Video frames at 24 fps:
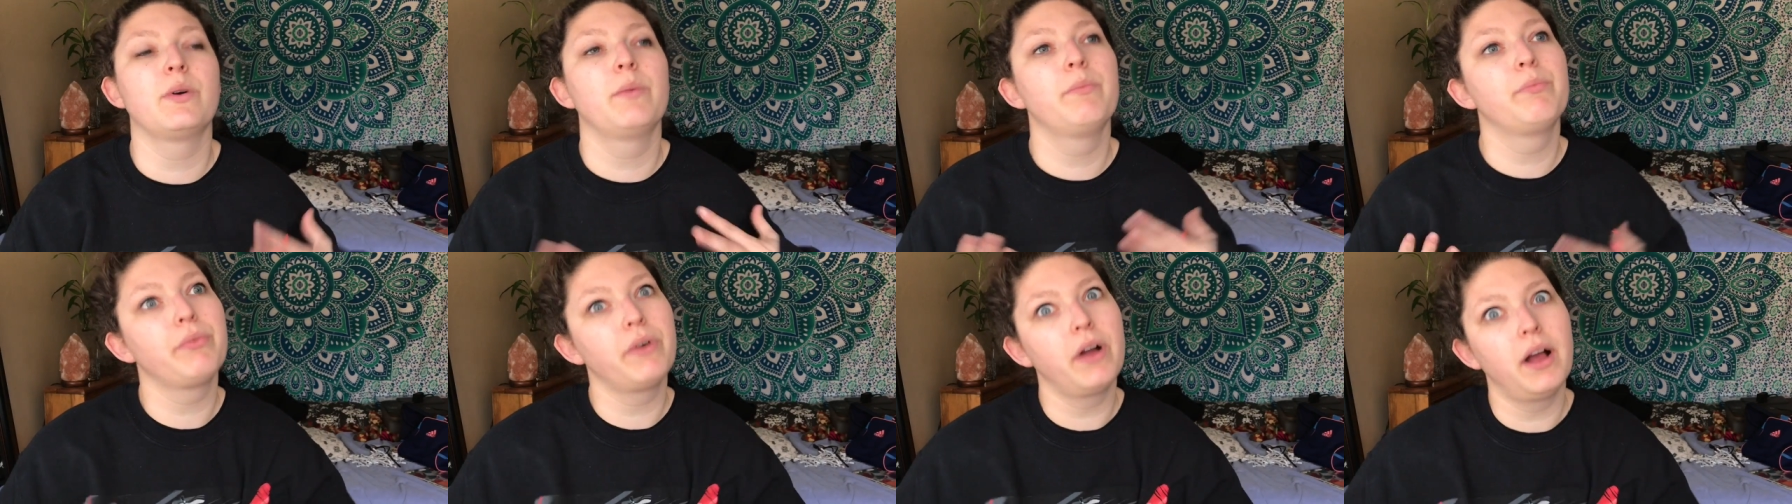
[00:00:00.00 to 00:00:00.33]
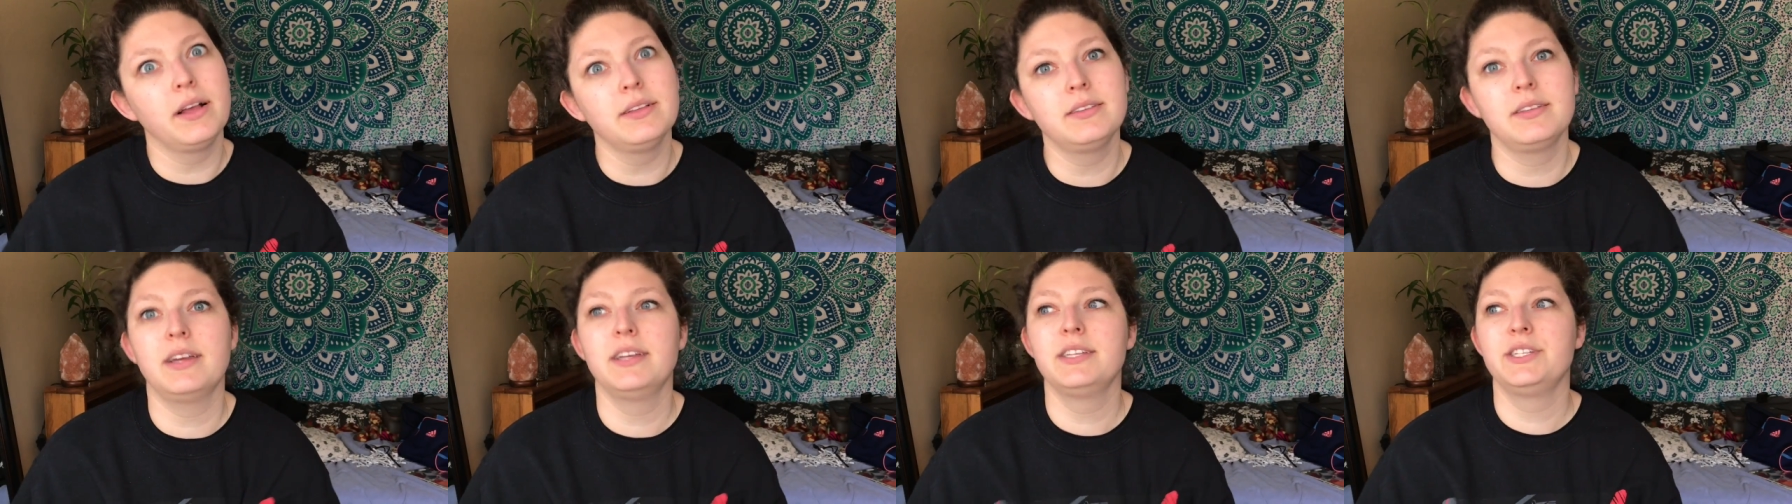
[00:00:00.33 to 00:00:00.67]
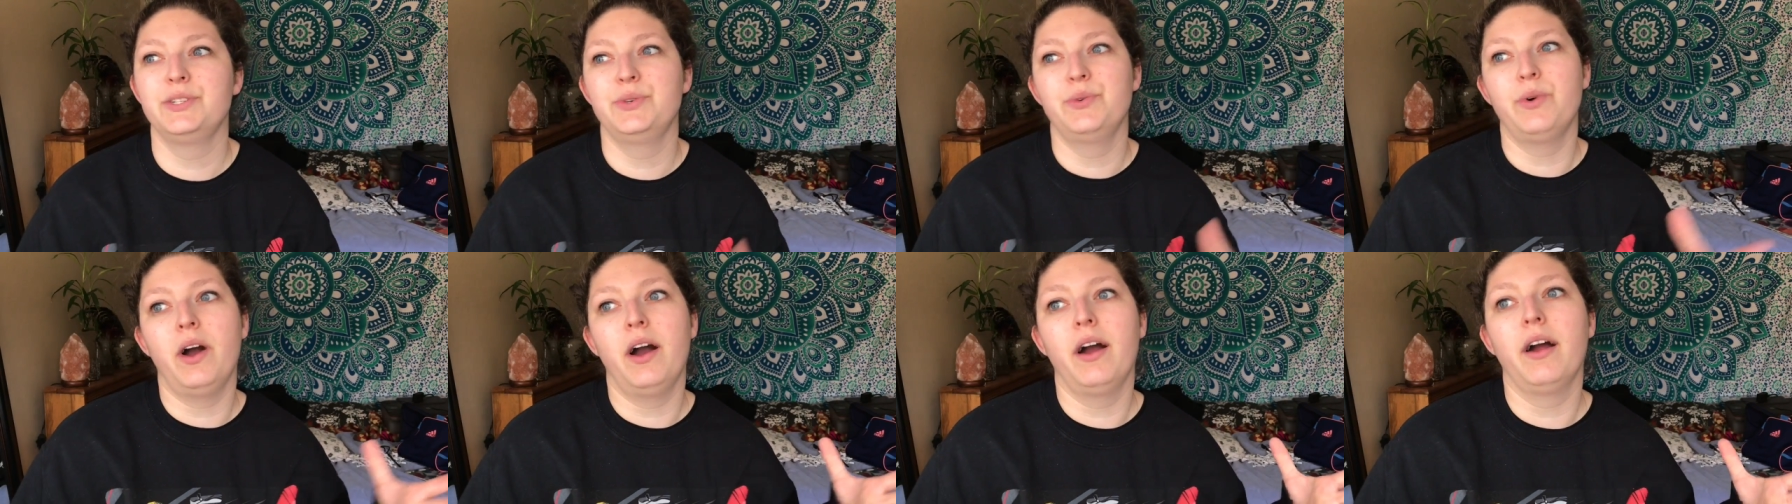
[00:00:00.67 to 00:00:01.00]
what bra
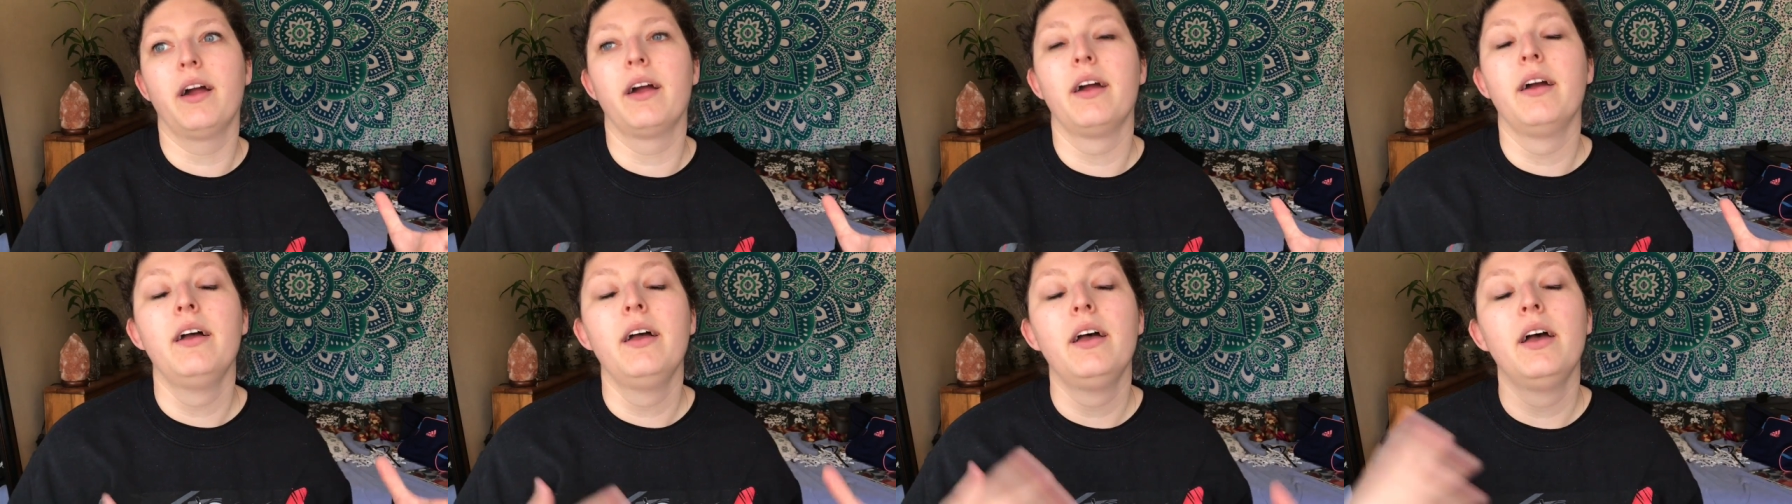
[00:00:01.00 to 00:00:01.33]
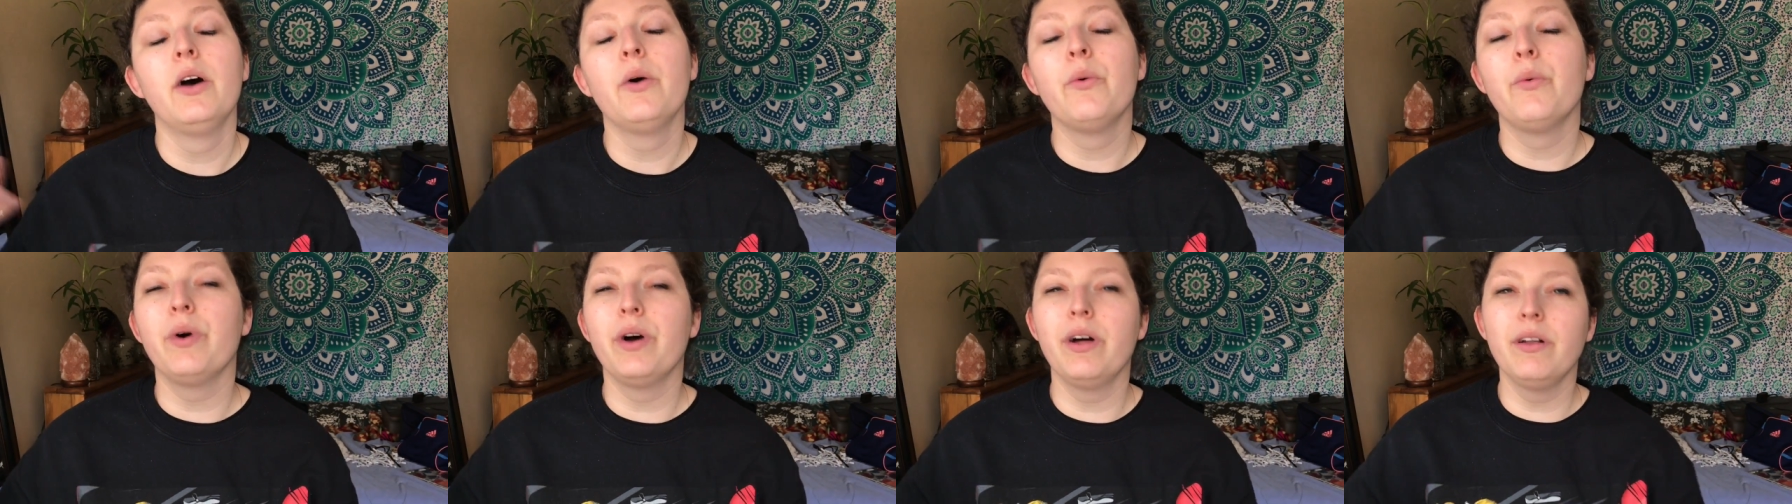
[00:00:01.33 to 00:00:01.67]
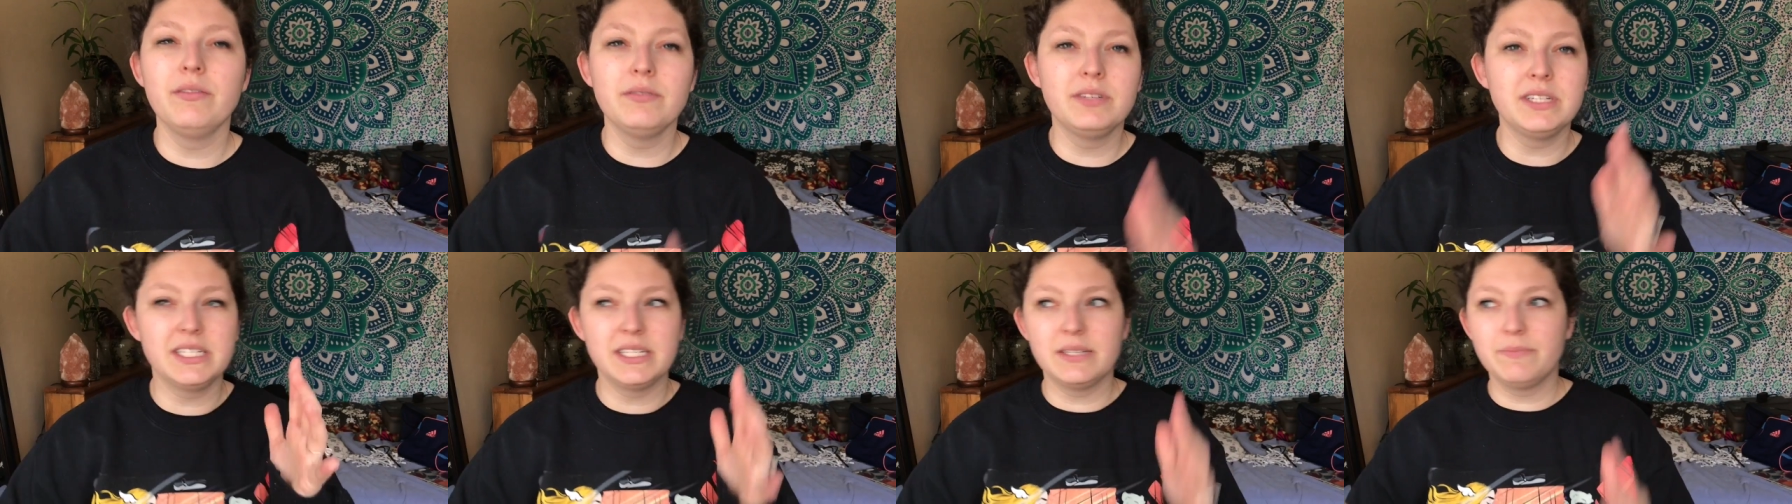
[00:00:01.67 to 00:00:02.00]
size you are,
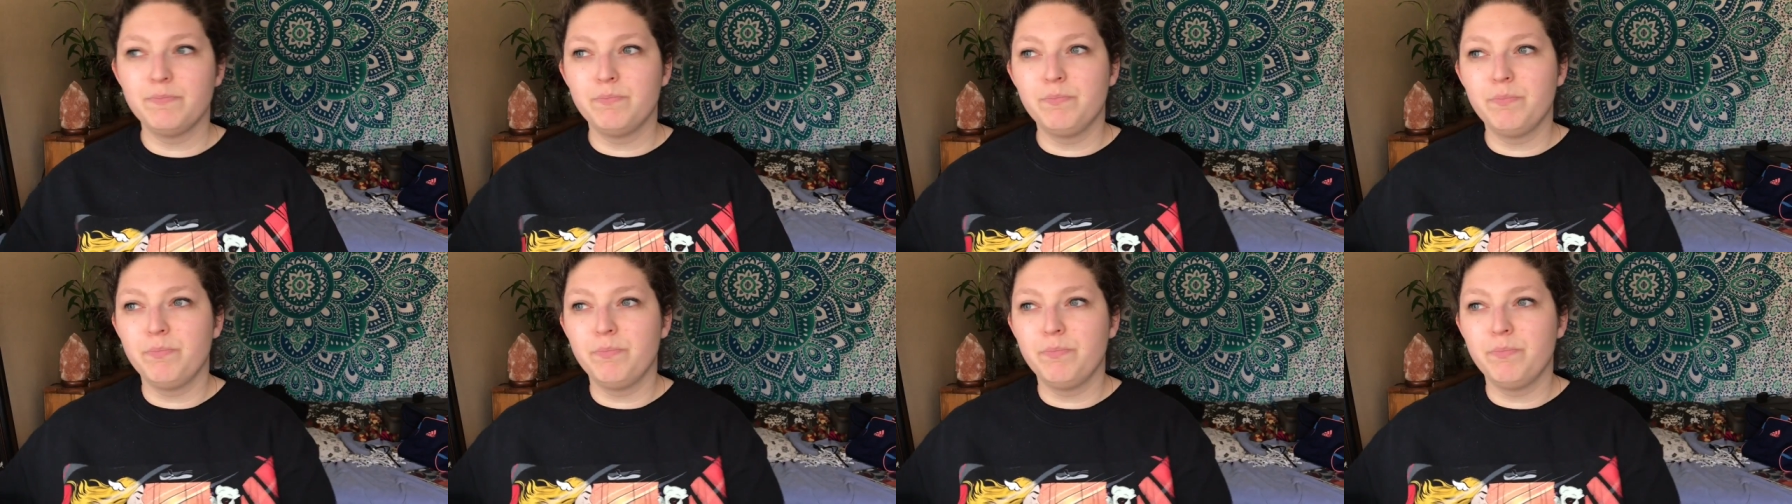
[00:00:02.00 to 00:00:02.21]
what